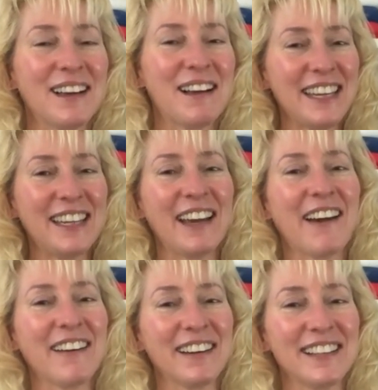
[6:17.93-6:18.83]
Take
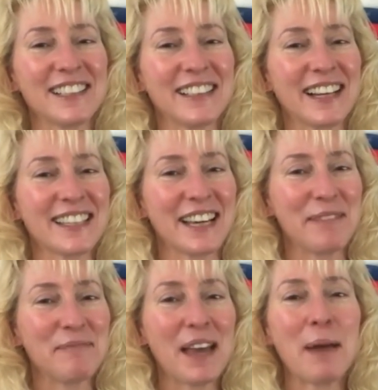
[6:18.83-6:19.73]
care, and until next
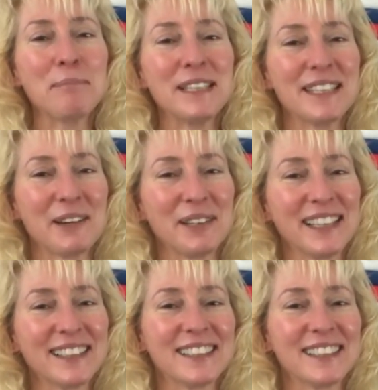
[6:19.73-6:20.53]
time, happy sewing.